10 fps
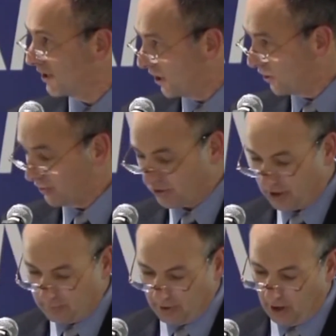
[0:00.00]
continued
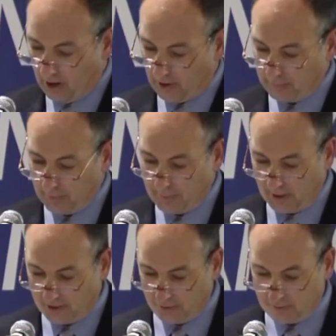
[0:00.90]
CPR and
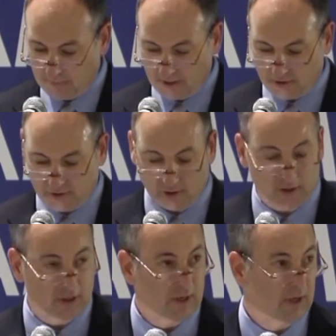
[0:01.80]
prepared to
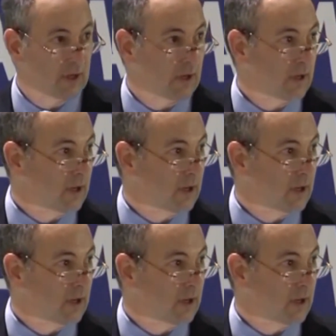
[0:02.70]
administer